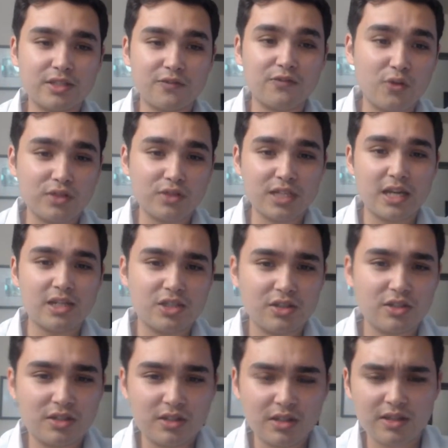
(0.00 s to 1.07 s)

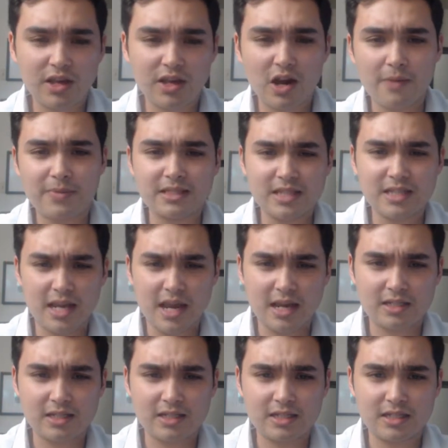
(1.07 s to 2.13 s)
flotation therapy
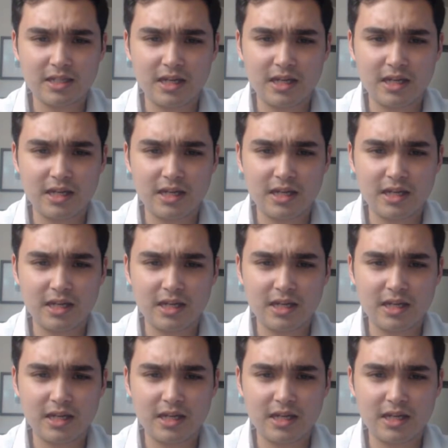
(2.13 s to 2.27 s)
tanks,